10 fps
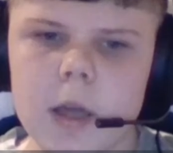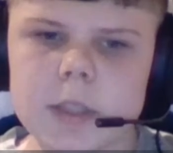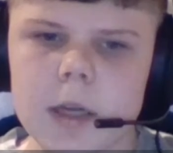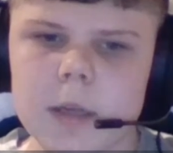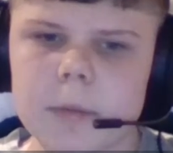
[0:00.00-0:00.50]

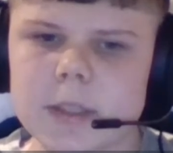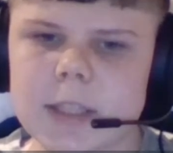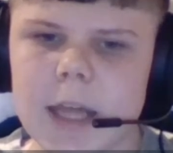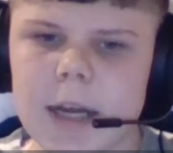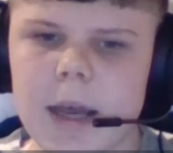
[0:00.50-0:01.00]

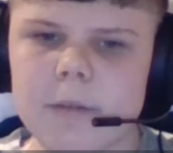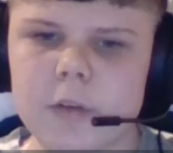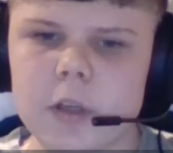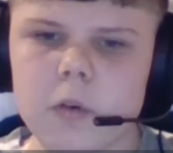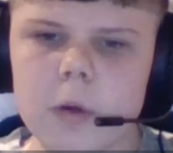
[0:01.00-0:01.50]
that have
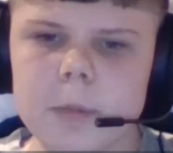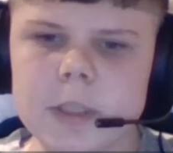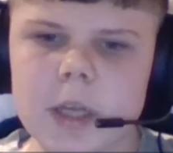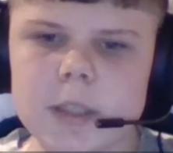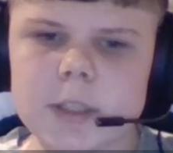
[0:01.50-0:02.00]

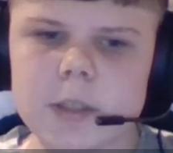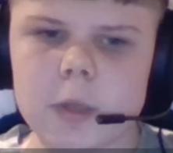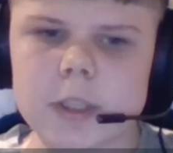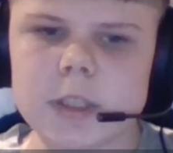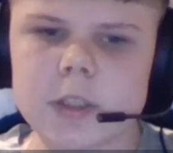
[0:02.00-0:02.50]
enormous
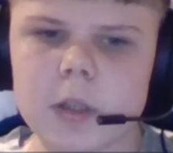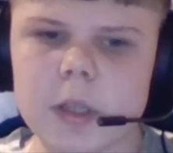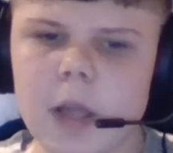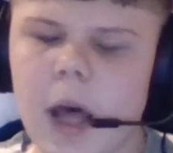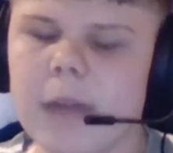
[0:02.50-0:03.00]
consequences on
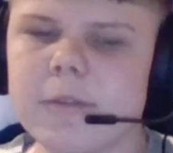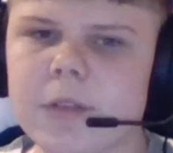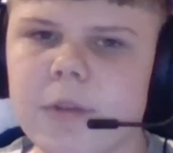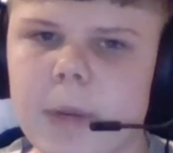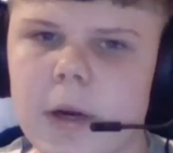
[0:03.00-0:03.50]
the lives
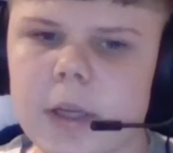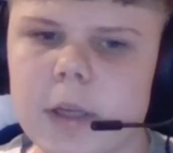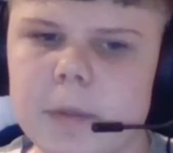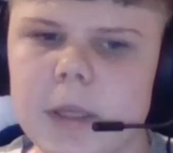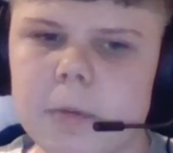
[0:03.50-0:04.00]
of
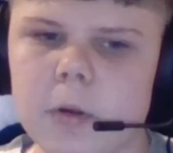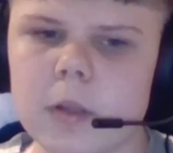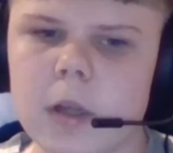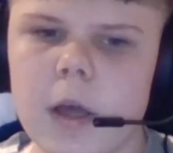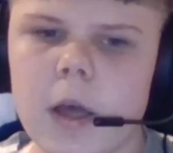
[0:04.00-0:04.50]
American
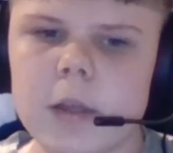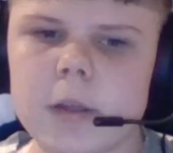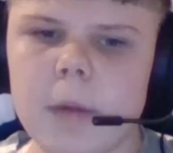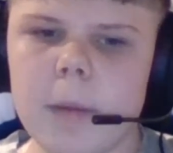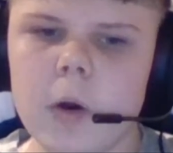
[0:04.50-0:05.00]
people.
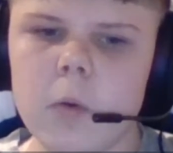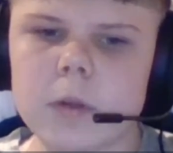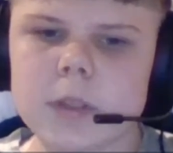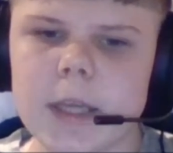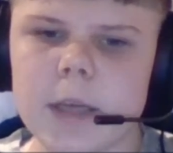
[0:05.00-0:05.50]
The memo
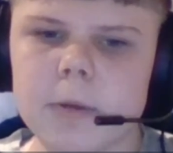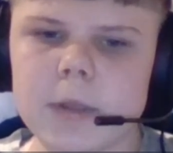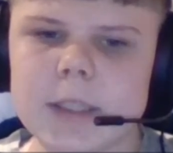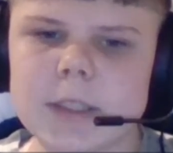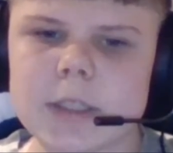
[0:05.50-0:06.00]
will take
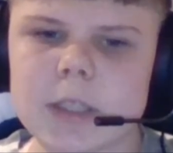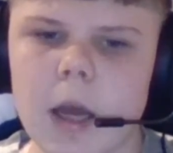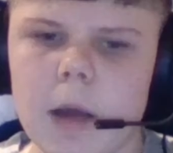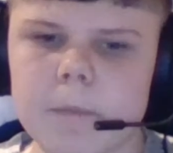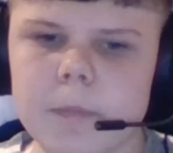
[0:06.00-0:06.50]
place
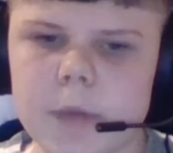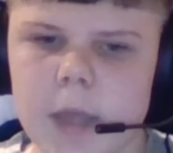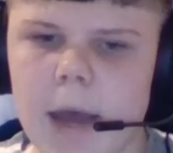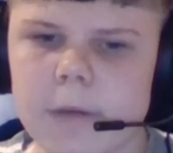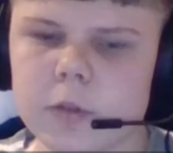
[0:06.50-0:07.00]

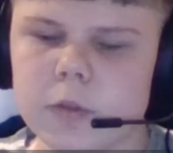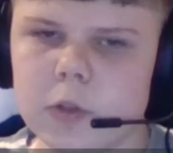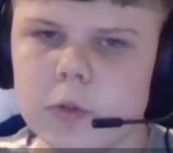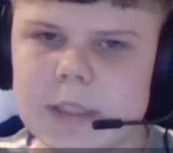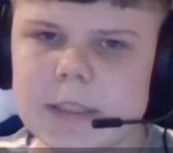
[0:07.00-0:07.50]
after
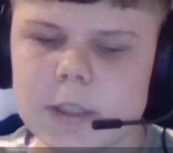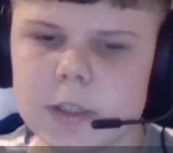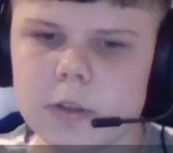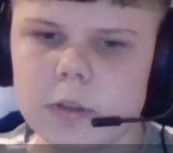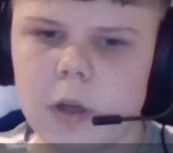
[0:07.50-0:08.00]
noon
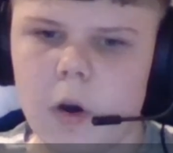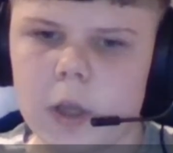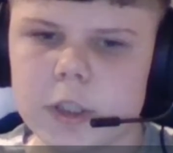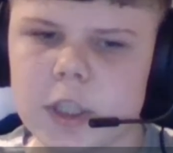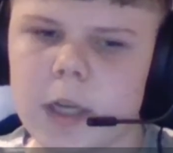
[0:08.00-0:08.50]
Eastern
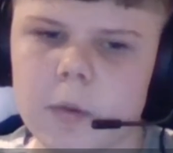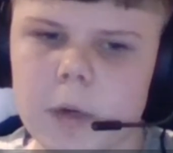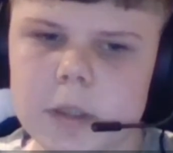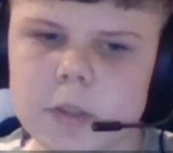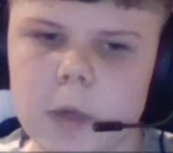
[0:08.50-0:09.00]
on
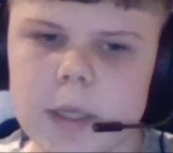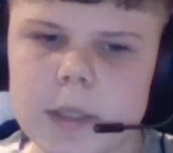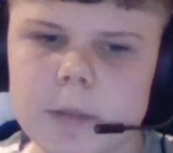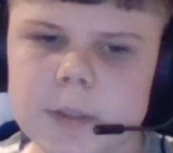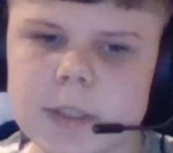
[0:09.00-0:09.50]
January
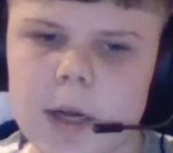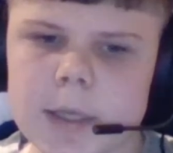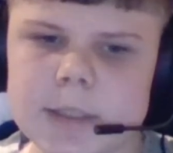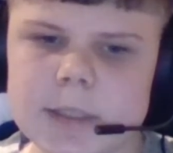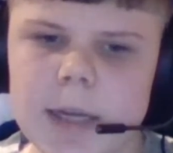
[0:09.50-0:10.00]
20th,
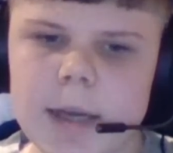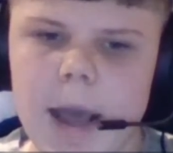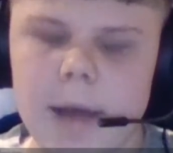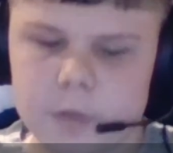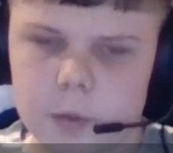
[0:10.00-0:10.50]
Psaki said,
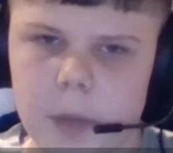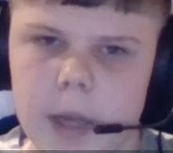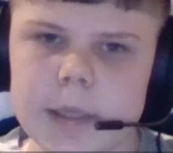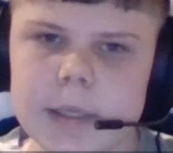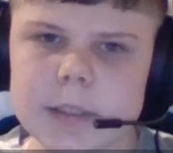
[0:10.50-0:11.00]
after
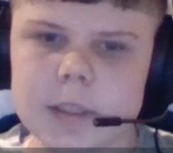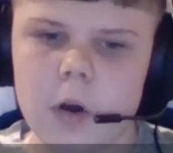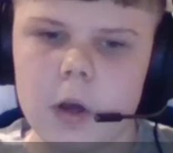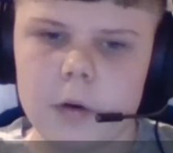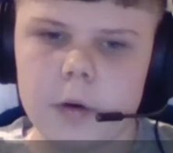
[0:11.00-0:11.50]
Biden is
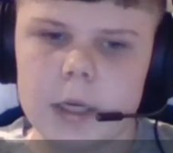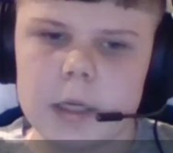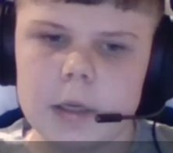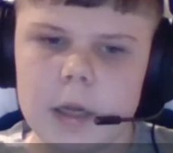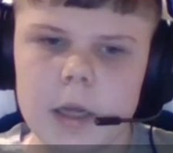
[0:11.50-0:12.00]

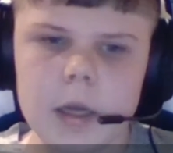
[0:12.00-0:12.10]
inaugurated.